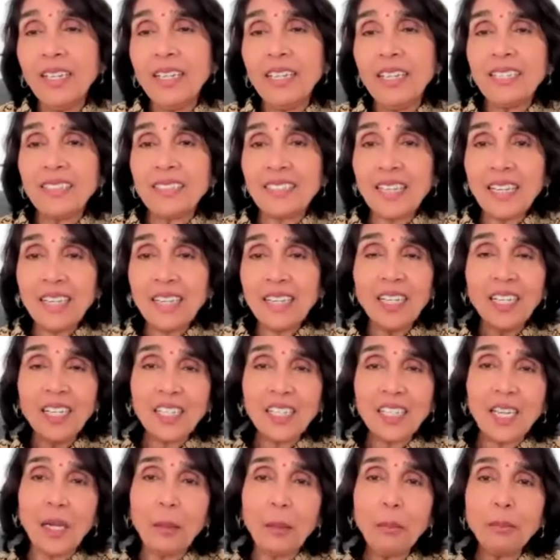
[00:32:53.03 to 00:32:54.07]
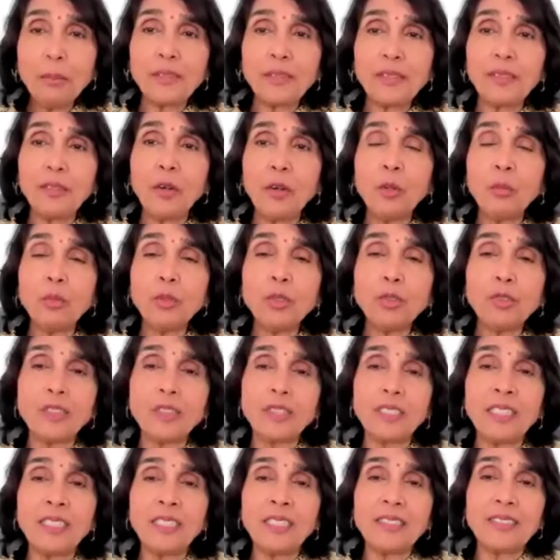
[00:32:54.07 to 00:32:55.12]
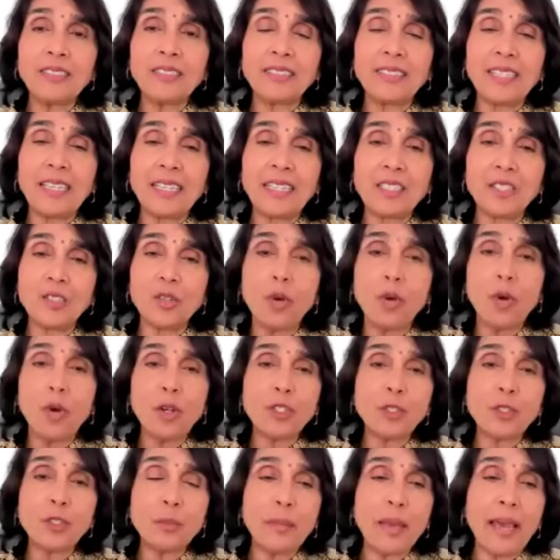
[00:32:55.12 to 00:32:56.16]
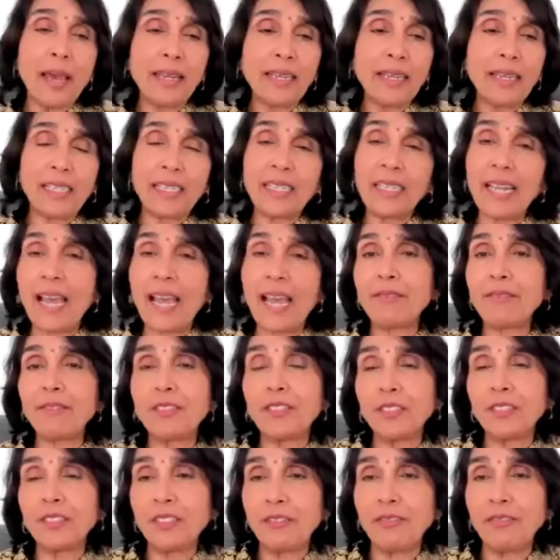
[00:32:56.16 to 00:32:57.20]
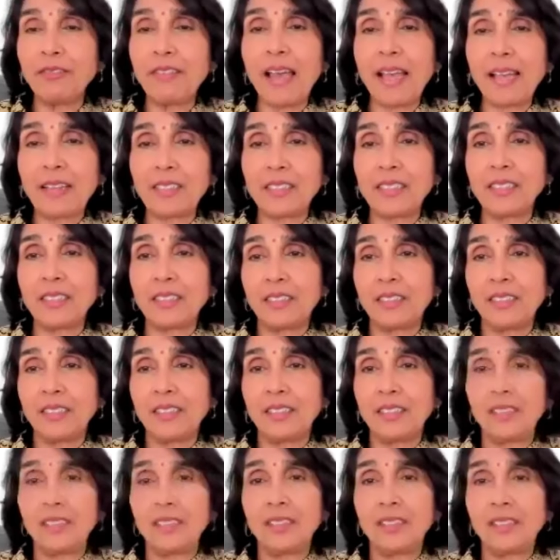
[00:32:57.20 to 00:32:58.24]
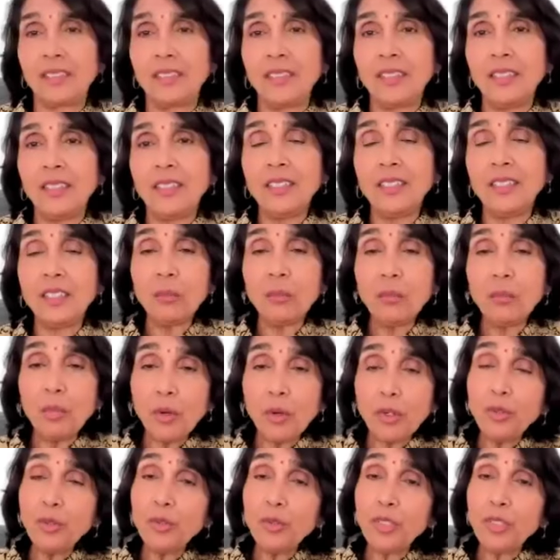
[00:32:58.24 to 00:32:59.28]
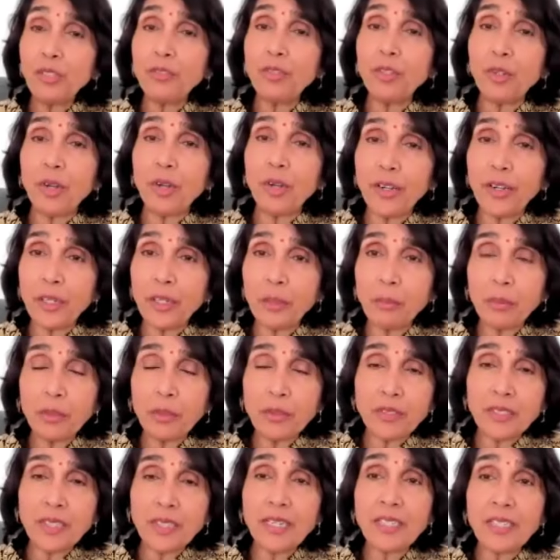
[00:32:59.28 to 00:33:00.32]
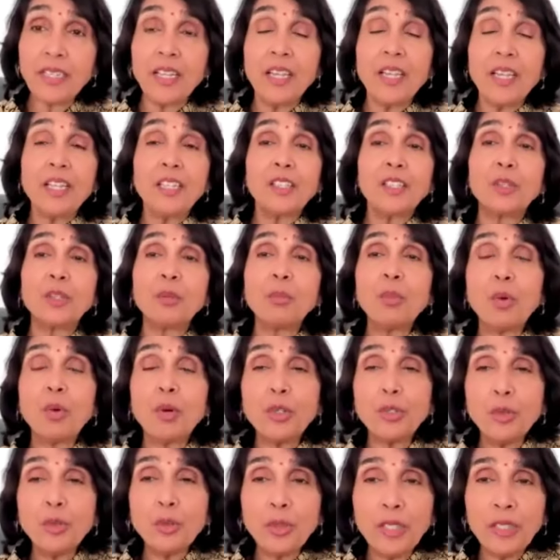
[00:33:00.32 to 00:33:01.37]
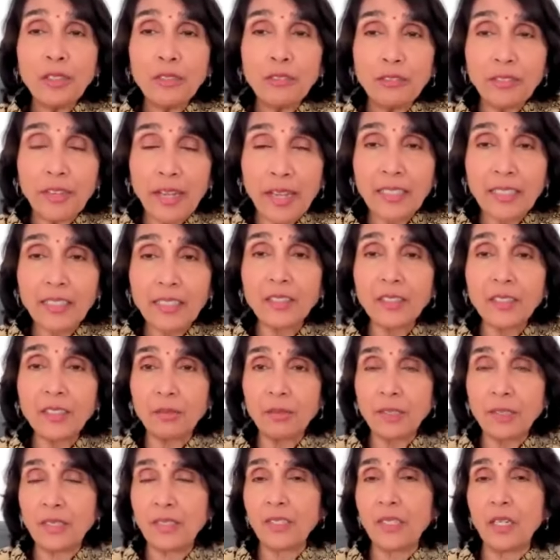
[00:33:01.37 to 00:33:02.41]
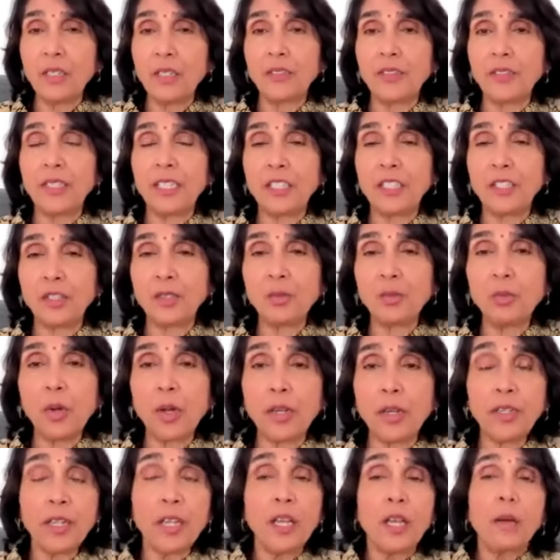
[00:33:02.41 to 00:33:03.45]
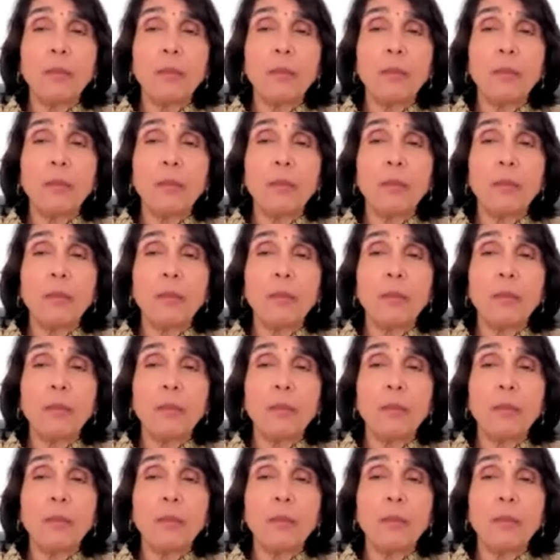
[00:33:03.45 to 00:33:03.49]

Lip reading: Sankalp comes almost in a sense automatic and after the fact. The more you give your 100%, the more you invite the result that you want.